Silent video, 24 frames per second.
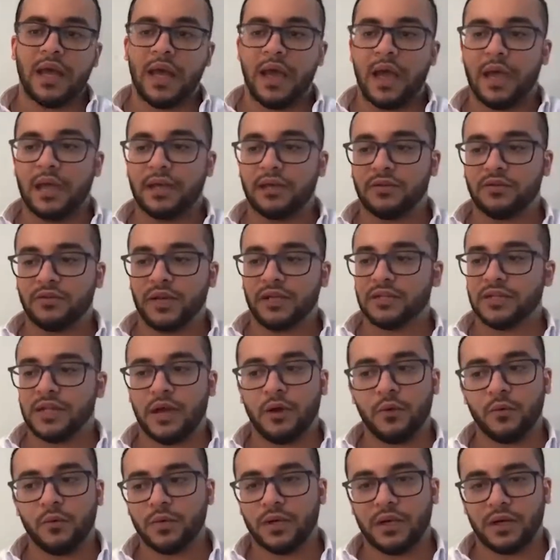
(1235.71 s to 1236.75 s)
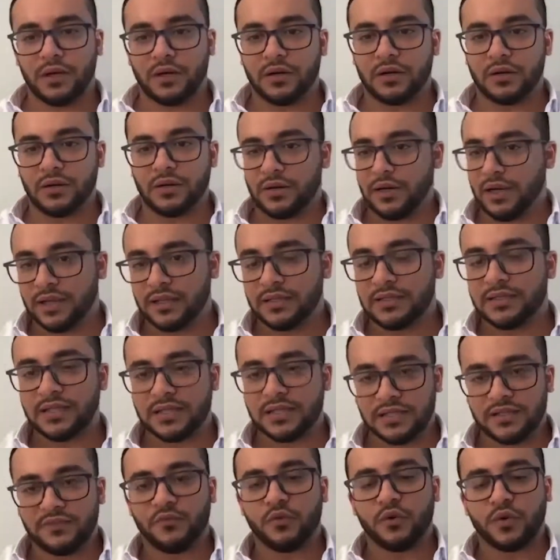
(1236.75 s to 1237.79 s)
And right now we are like in
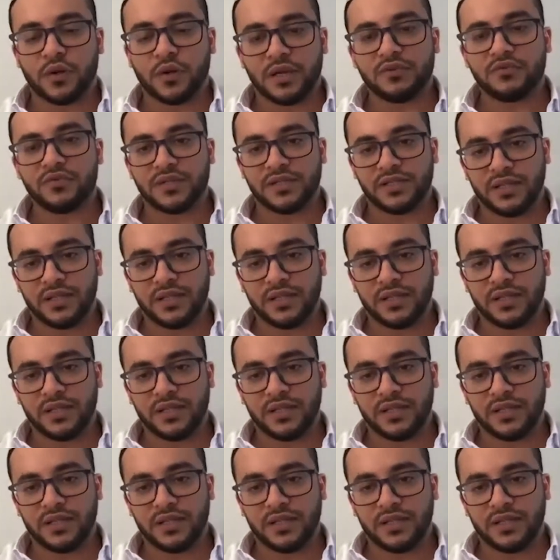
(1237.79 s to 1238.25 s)
64 countries.